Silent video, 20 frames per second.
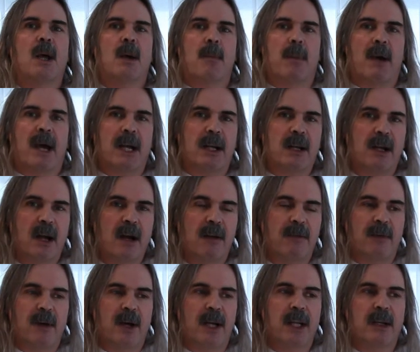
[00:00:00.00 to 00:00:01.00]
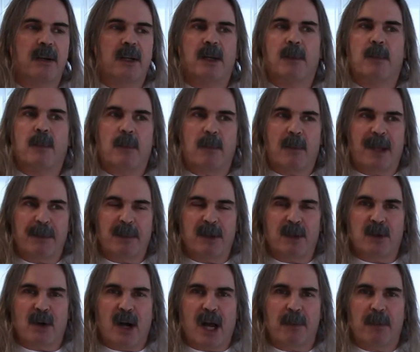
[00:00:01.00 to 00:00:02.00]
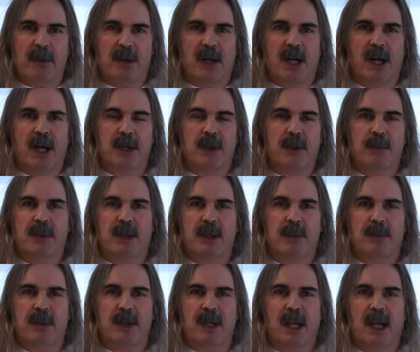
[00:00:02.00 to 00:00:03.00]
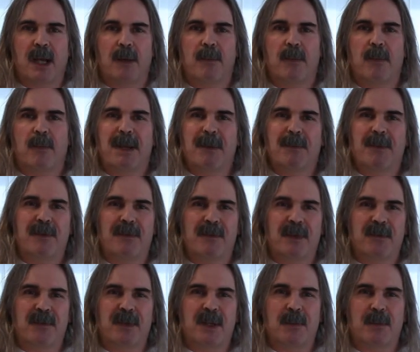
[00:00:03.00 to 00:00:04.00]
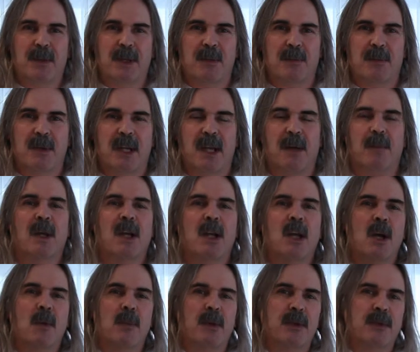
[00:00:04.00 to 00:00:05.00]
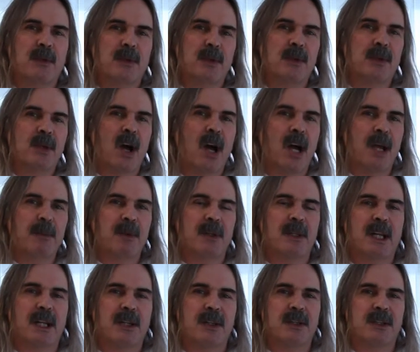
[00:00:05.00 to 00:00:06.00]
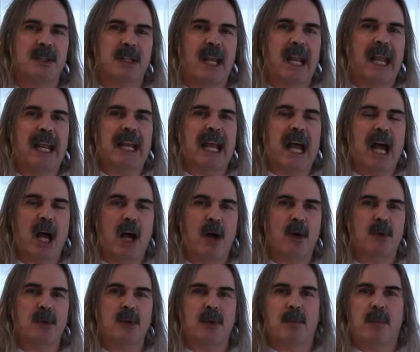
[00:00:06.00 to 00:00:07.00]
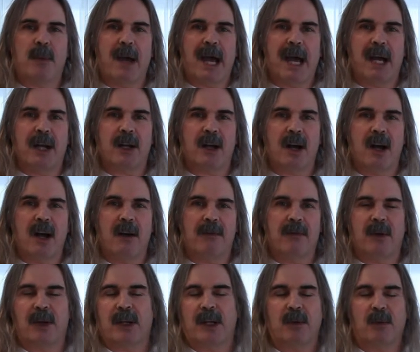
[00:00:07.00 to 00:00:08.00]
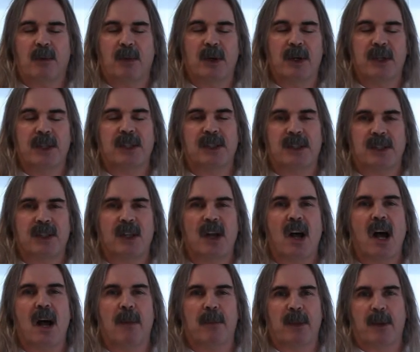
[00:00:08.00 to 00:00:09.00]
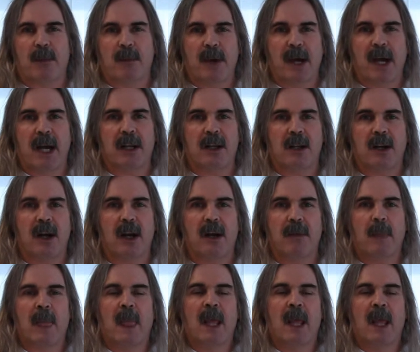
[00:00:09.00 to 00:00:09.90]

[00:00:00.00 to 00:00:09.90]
Back off on it, maybe drop it 100 ppm, maybe 50 ppm, but through time you'll understand how to back off on it and where to stop the back off.